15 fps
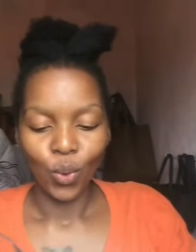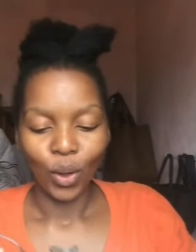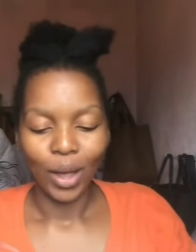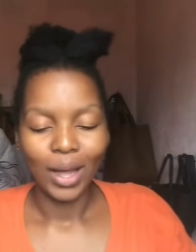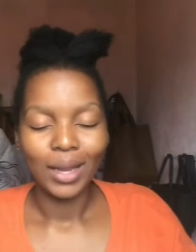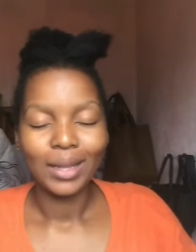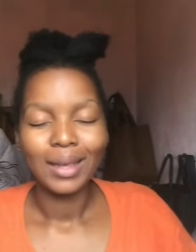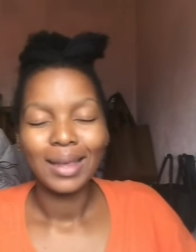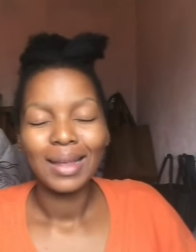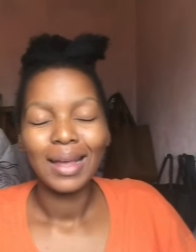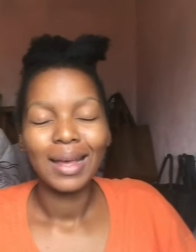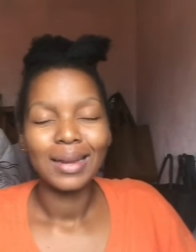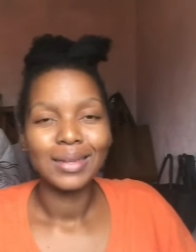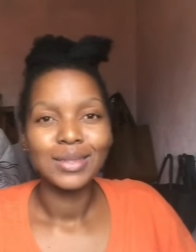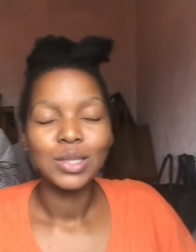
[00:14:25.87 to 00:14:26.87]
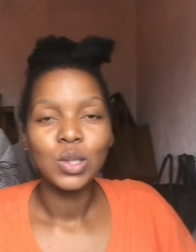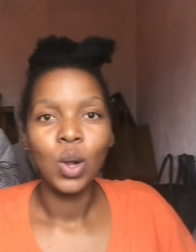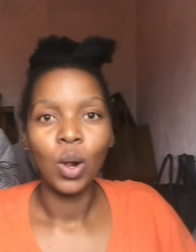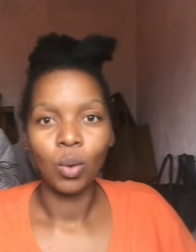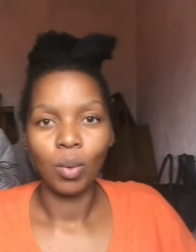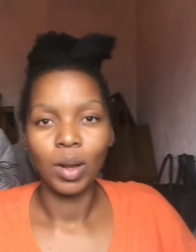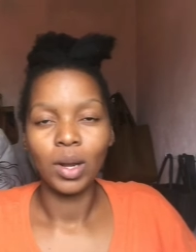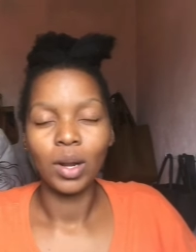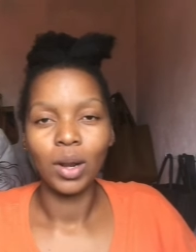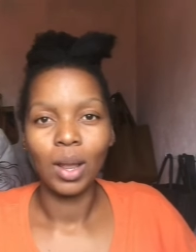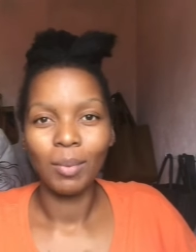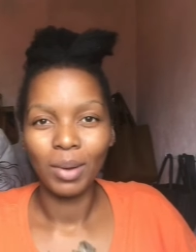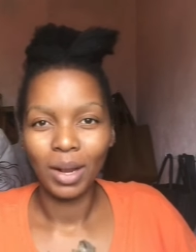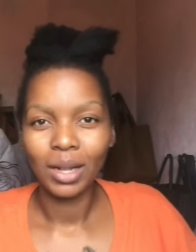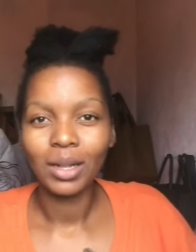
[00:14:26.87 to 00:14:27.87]
kgale ke kgaletse tlhakwana la
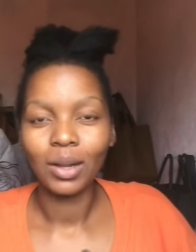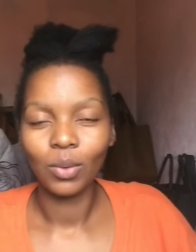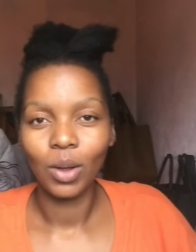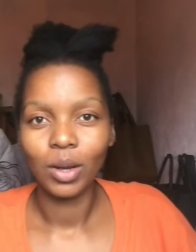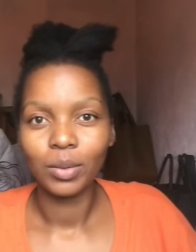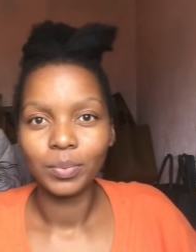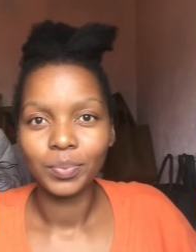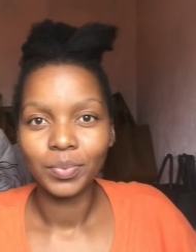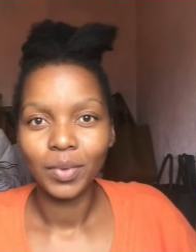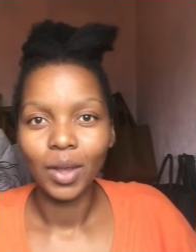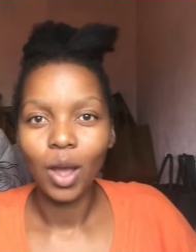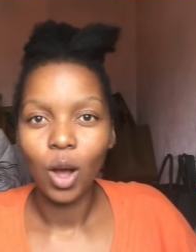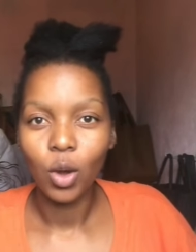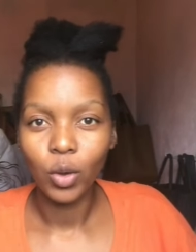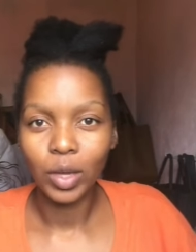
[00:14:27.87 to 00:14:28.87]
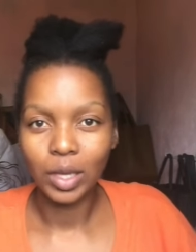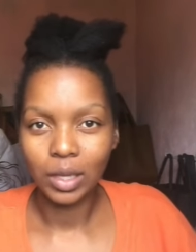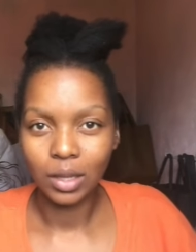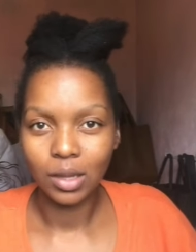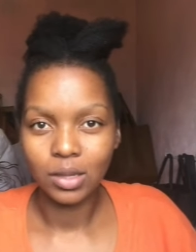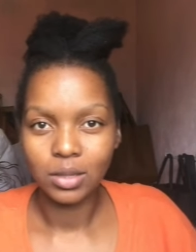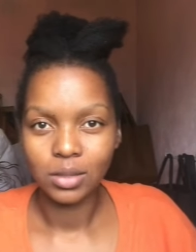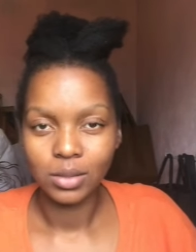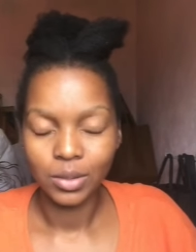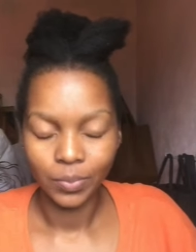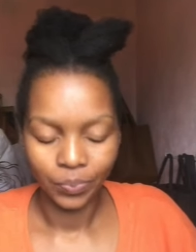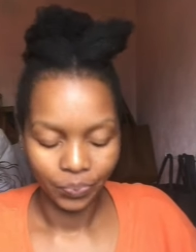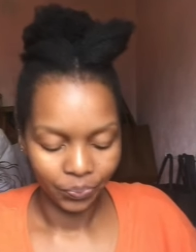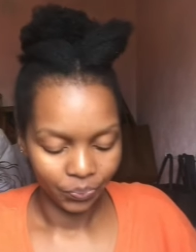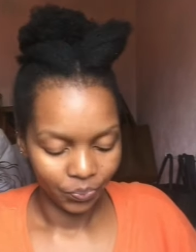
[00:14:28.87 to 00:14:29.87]
bona tlhakwana cow heel
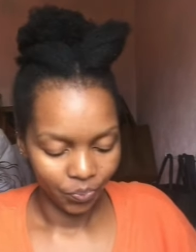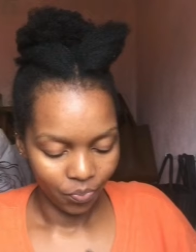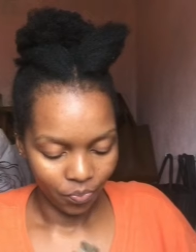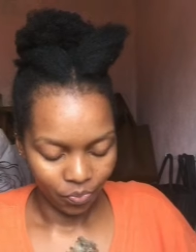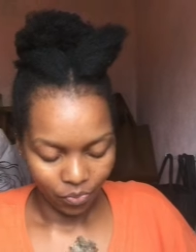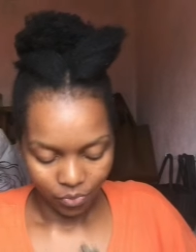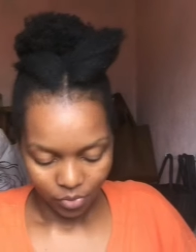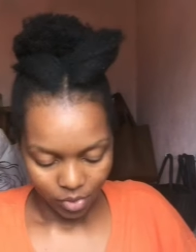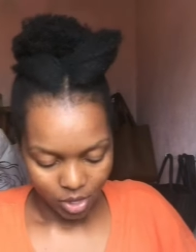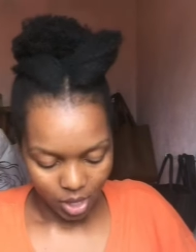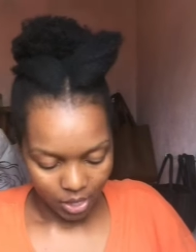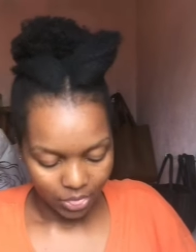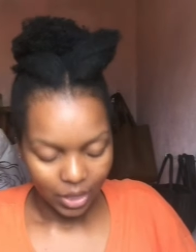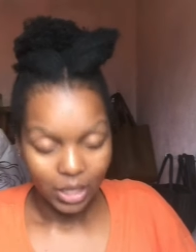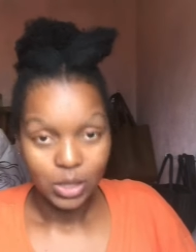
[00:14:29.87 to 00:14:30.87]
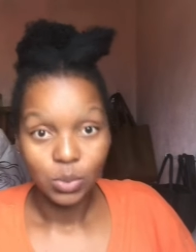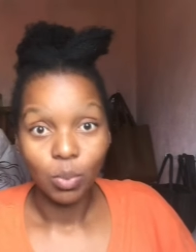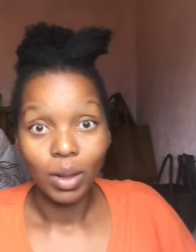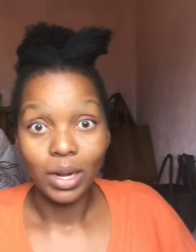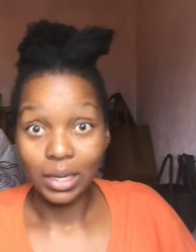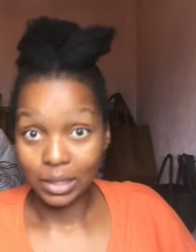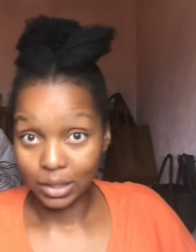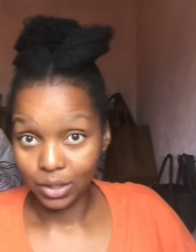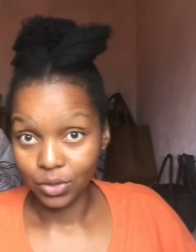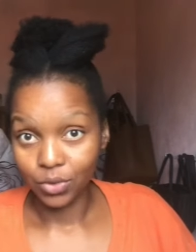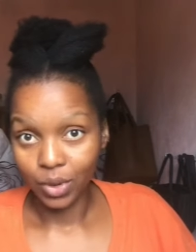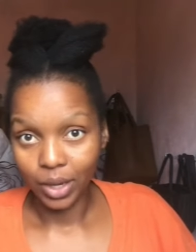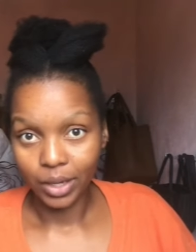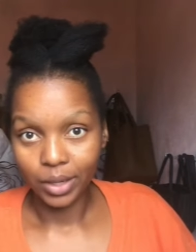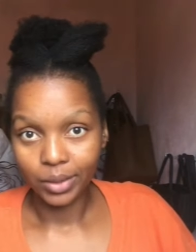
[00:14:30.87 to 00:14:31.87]
that's what i need
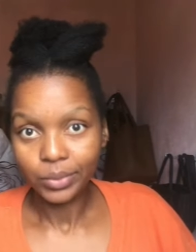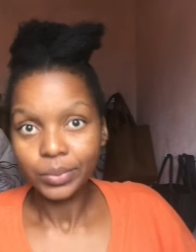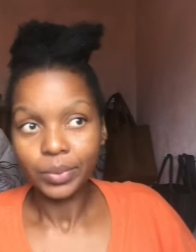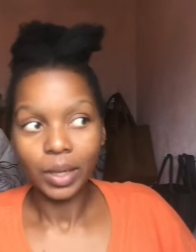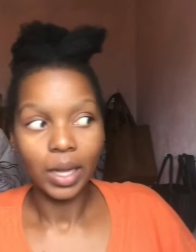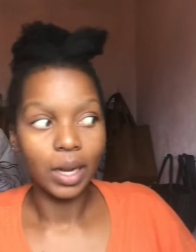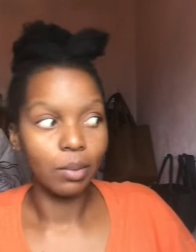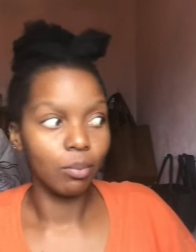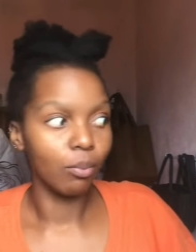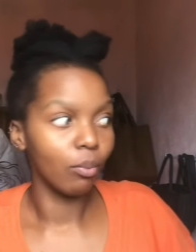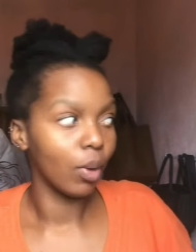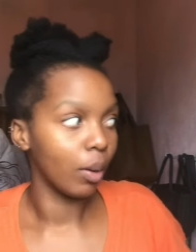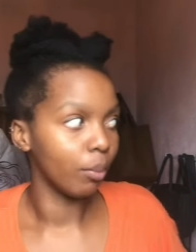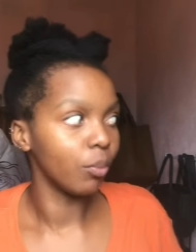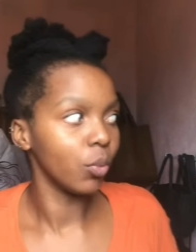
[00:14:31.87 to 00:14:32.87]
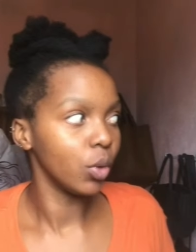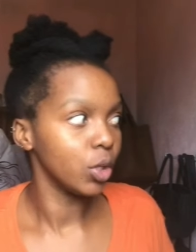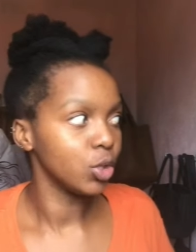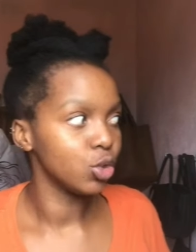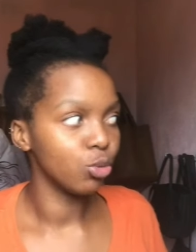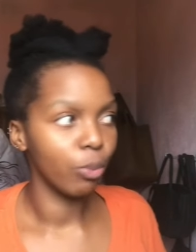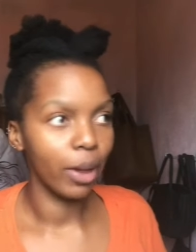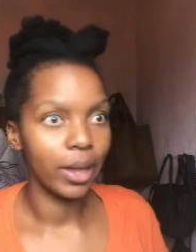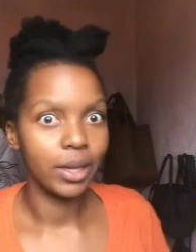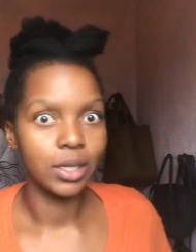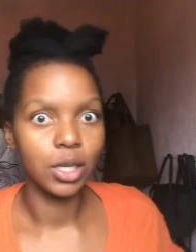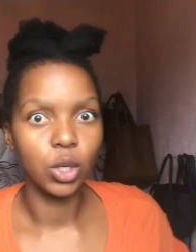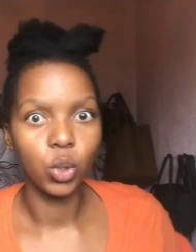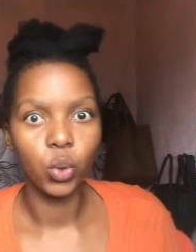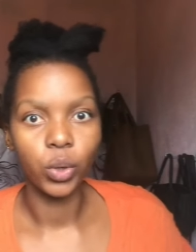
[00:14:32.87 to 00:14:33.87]
right now and i'm, I'm willing to buy it
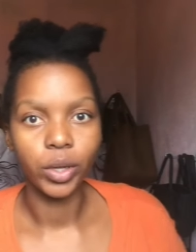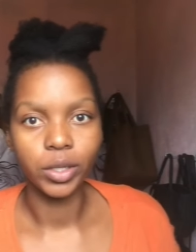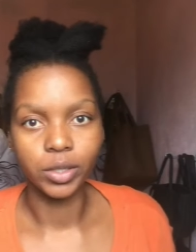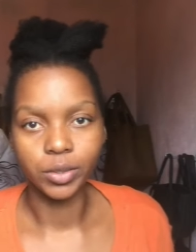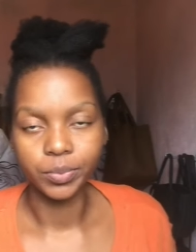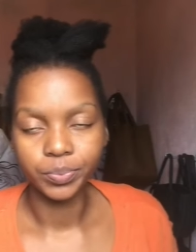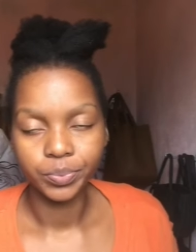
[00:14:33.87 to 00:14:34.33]
and cook it